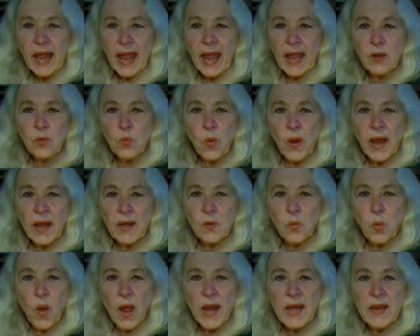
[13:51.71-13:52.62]
and
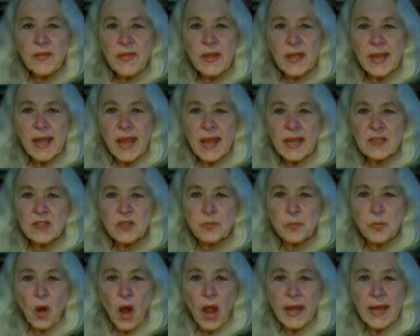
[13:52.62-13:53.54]
when one of the kings
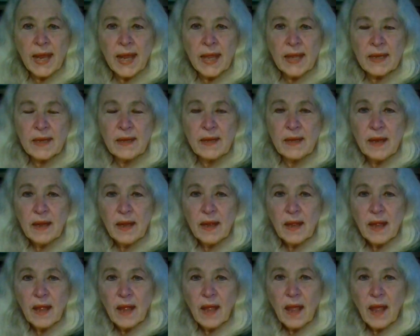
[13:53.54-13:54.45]
brought in
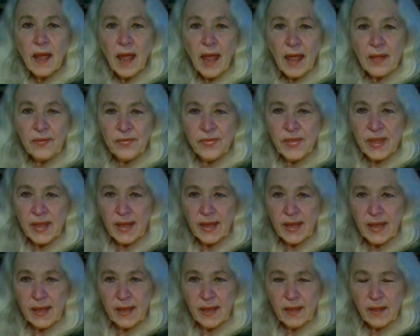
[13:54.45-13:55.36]

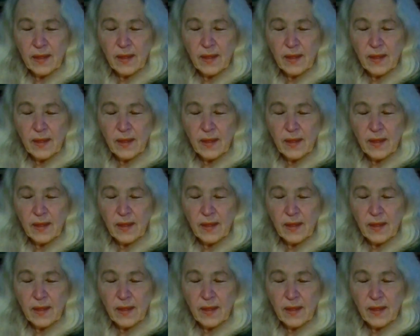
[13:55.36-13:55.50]
the